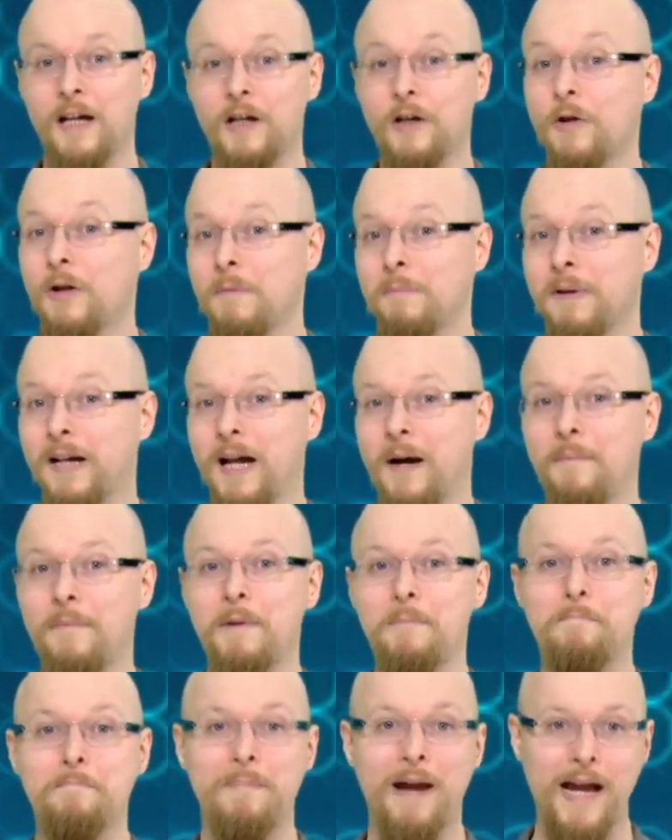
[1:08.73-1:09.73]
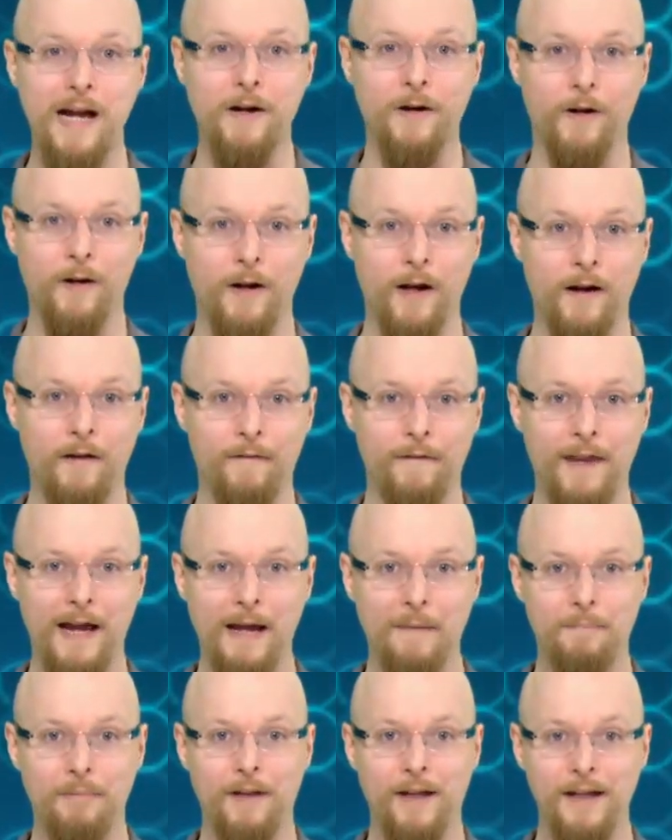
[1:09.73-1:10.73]
you can become the mayor of
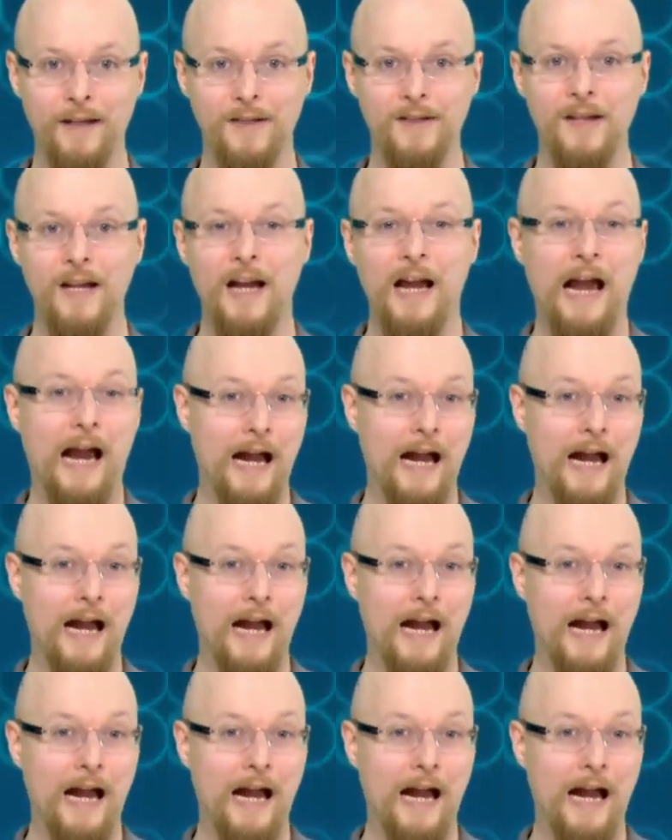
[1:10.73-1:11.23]
that place.